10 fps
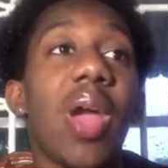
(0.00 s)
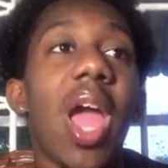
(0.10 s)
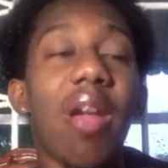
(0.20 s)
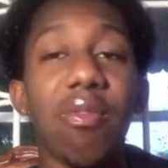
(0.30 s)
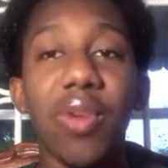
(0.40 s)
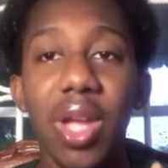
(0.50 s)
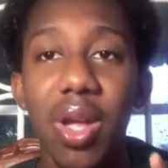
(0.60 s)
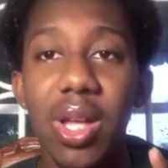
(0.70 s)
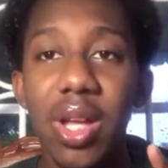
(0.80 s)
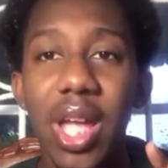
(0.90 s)

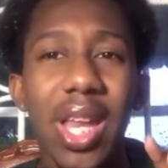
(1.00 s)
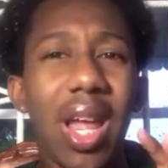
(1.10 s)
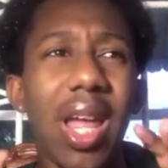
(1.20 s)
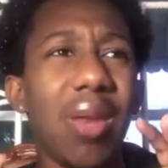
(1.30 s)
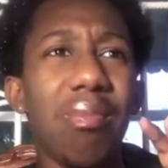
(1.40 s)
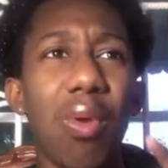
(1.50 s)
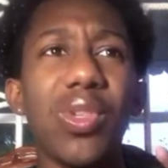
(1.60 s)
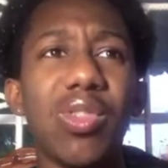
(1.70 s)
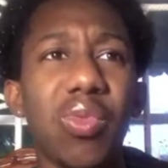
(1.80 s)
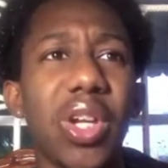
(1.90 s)
in
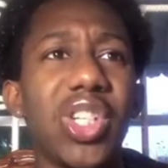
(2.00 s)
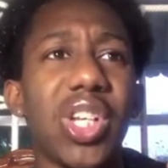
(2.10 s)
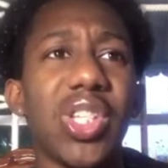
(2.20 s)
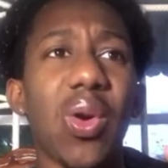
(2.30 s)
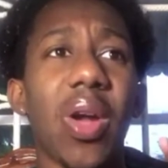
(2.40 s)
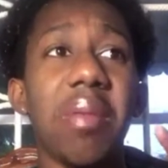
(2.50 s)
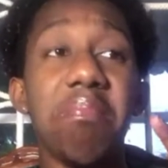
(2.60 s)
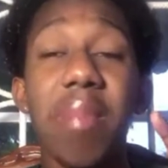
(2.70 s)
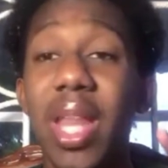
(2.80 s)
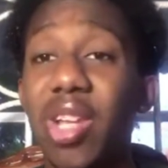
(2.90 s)
most regions, or
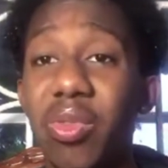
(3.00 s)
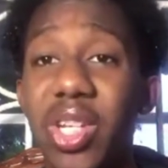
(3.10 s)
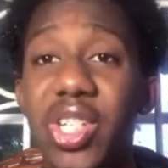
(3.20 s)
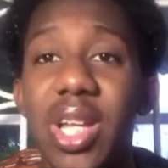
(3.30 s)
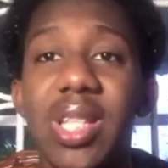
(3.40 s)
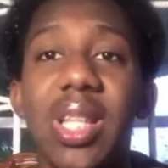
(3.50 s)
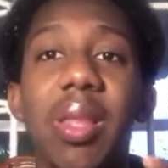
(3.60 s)
in many regions,